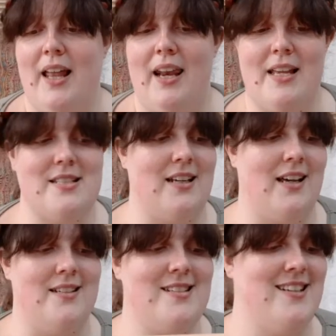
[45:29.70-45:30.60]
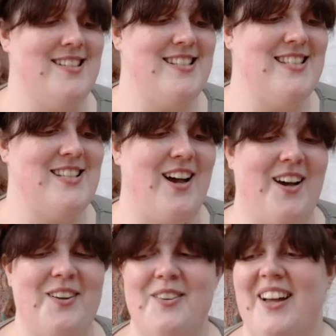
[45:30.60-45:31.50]
Lesson learned.
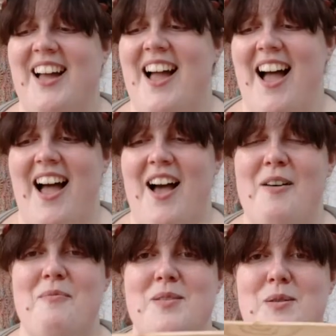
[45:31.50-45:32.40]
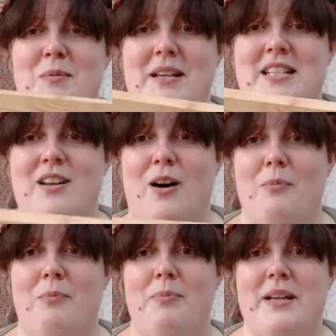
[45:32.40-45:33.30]
So, so we basically got
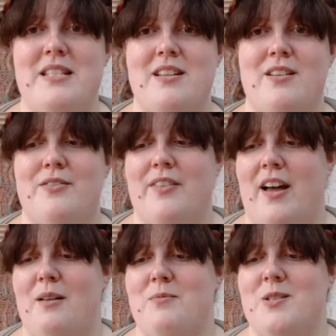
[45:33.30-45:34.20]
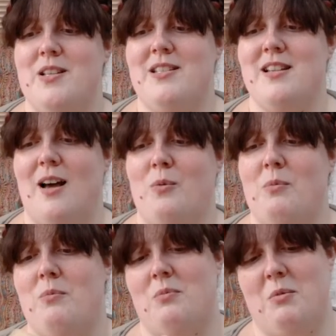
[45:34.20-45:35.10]
a piece of, so this is like
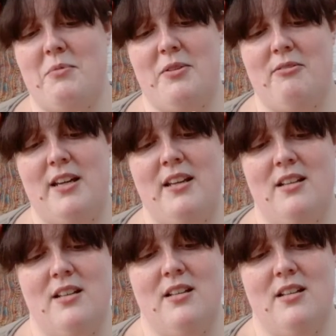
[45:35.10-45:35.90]
1 by 3,